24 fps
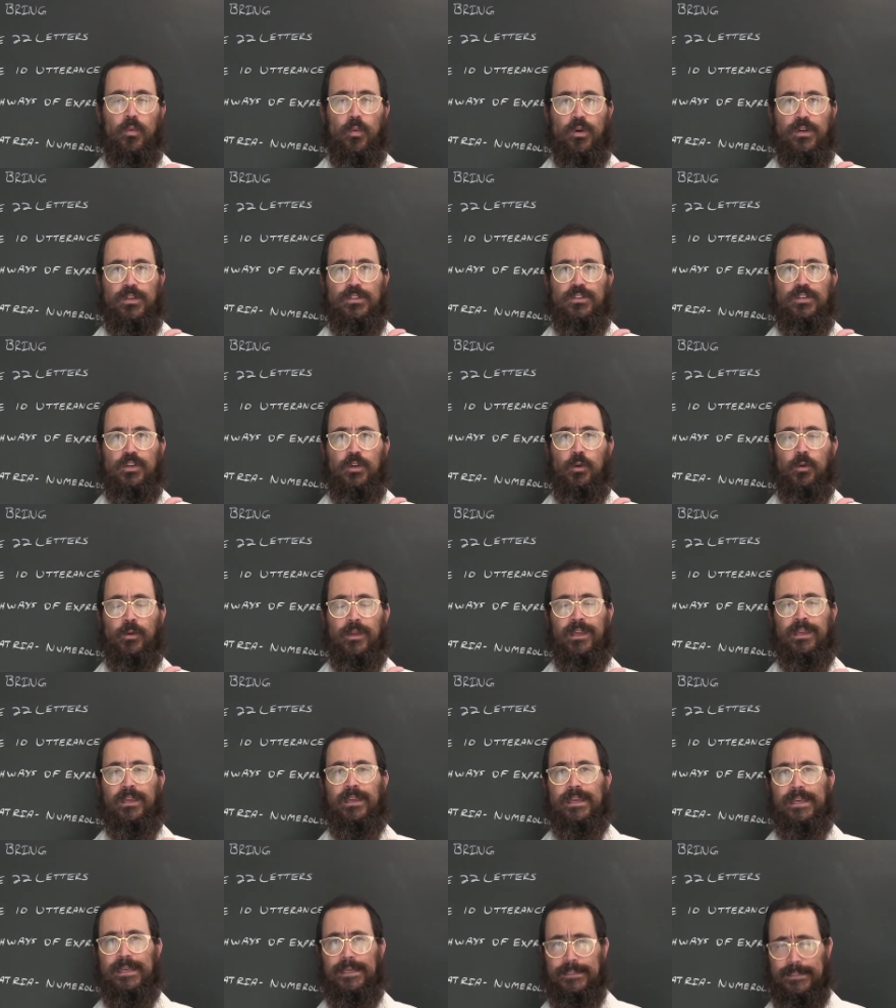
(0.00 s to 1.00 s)
we're
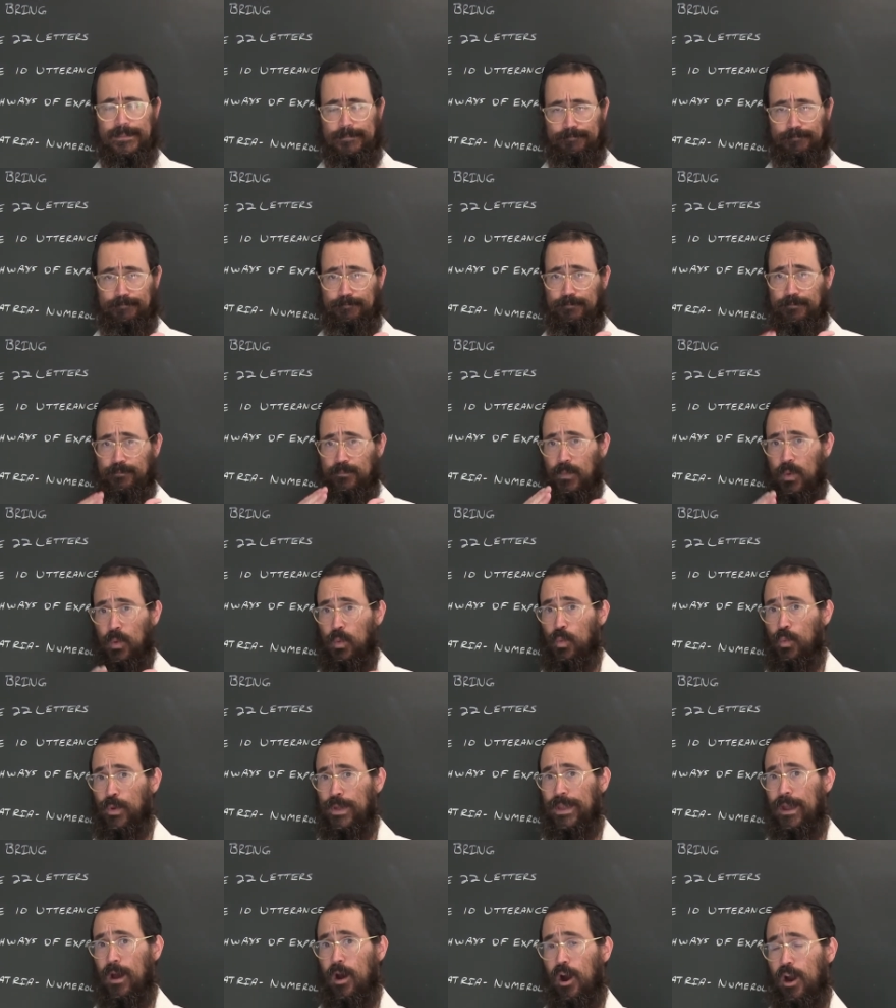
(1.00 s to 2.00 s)
doing is
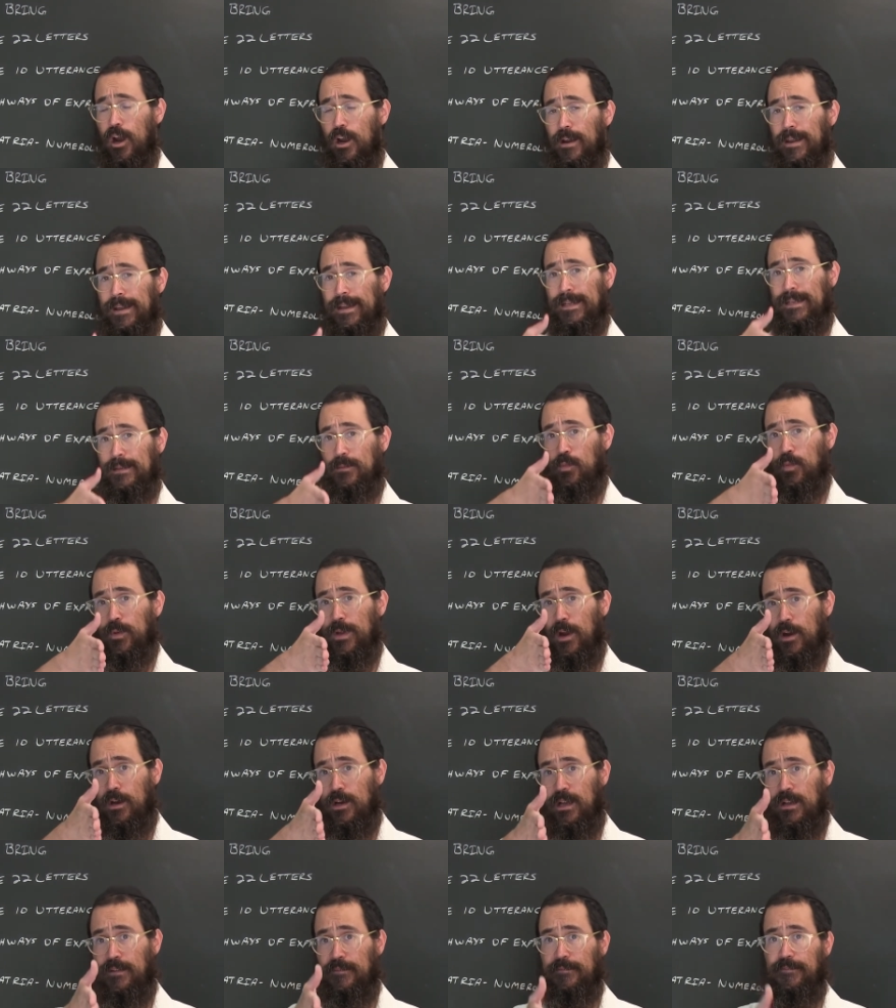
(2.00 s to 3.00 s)
we are we
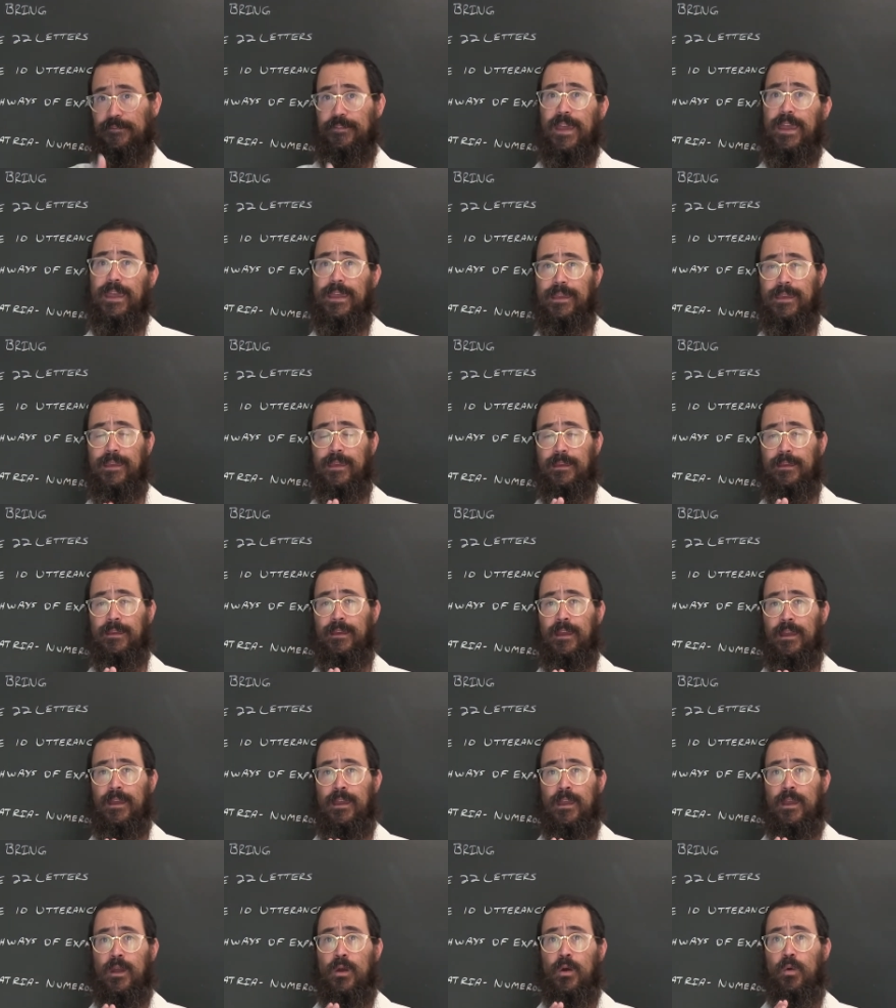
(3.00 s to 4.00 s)
are conveying
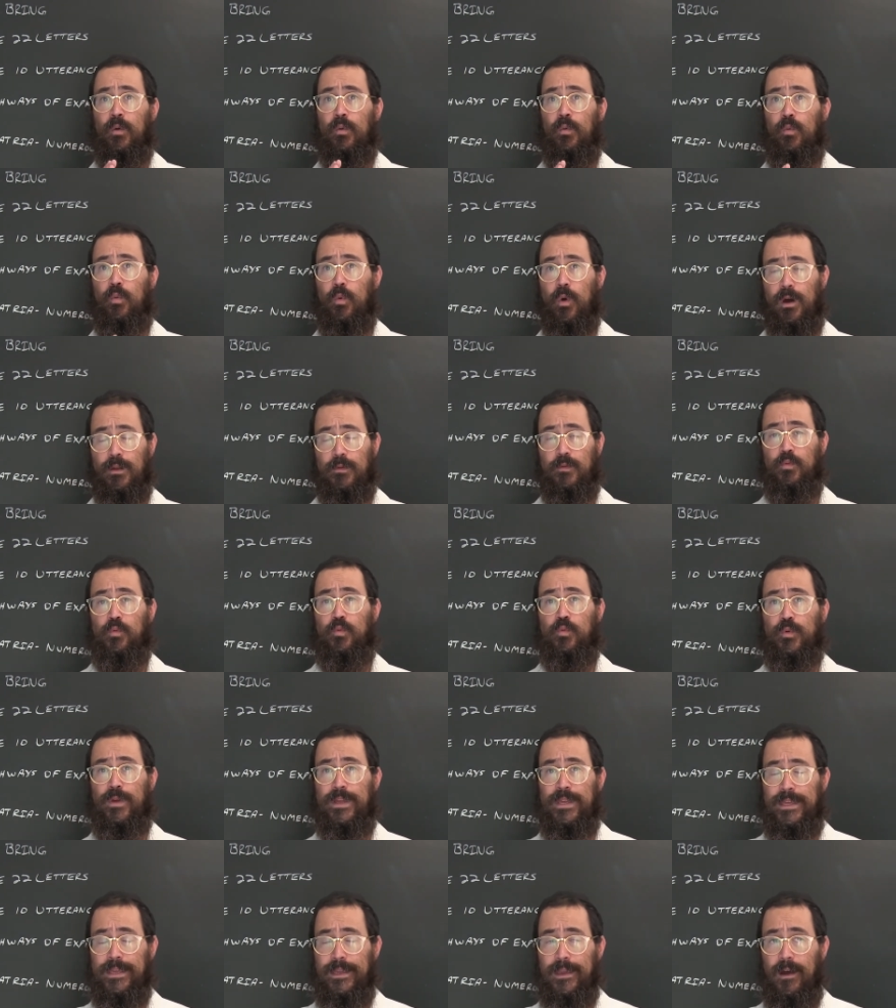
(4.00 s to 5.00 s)
what
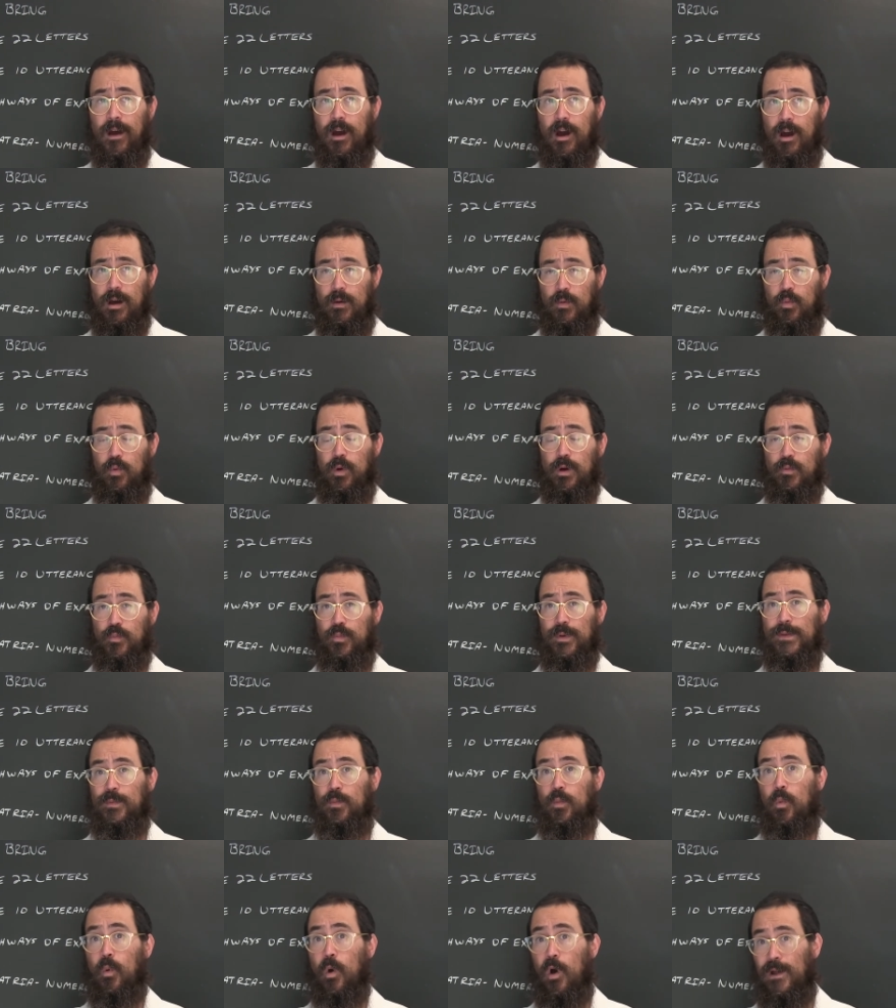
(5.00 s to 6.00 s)
we uh, what
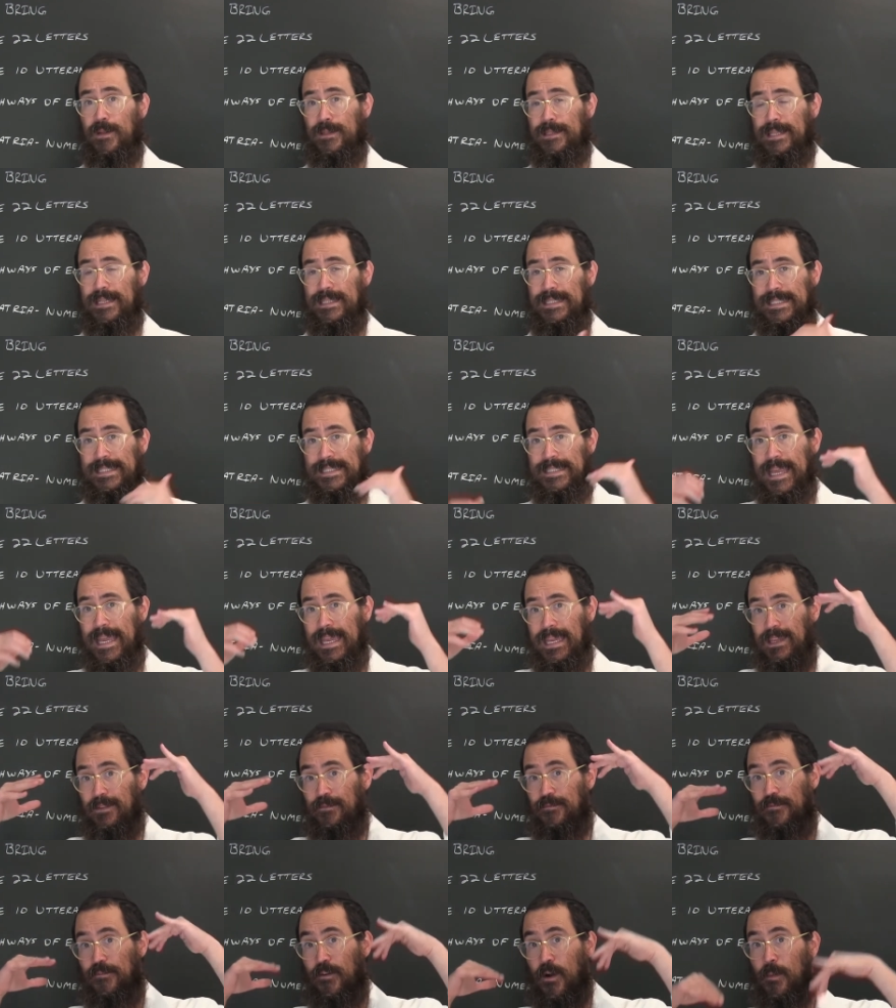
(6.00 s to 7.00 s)
we want to
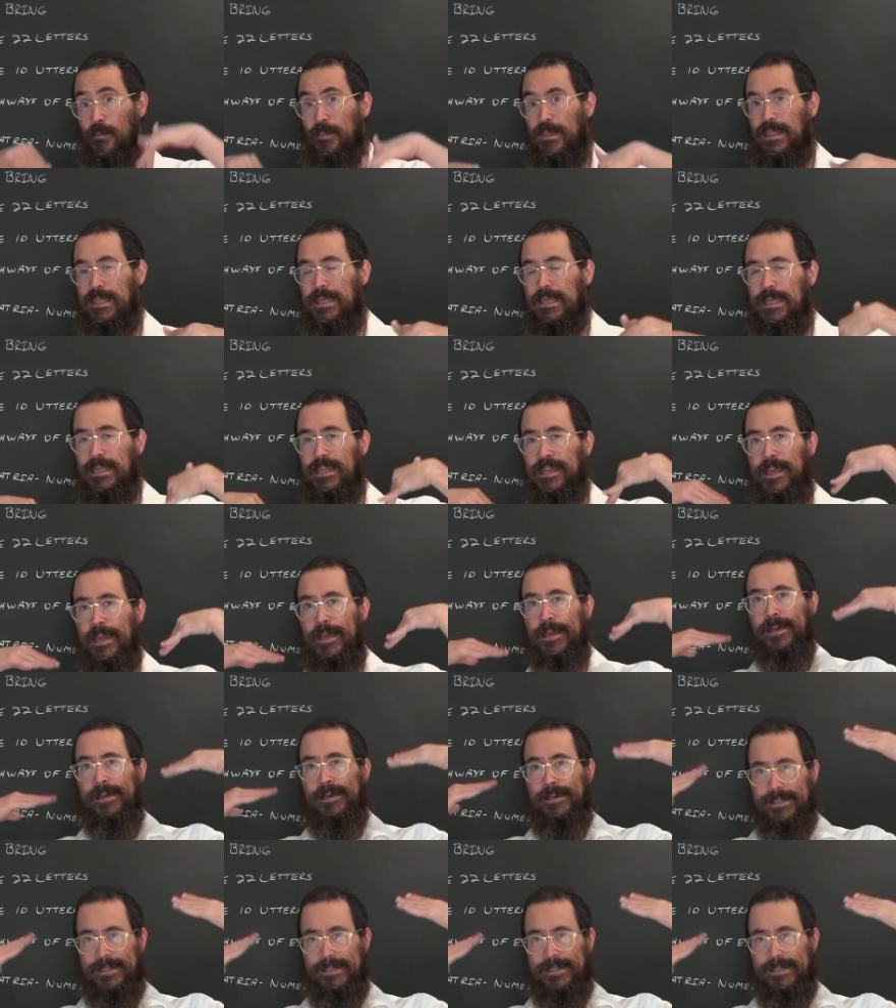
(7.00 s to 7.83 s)
say from the